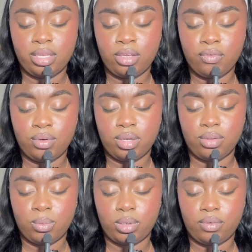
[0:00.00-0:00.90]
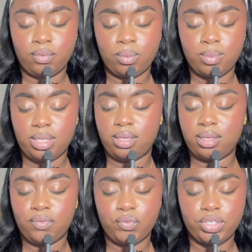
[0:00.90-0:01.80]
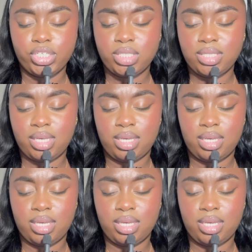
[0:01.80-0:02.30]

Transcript: Thank you for another wonderful week and for just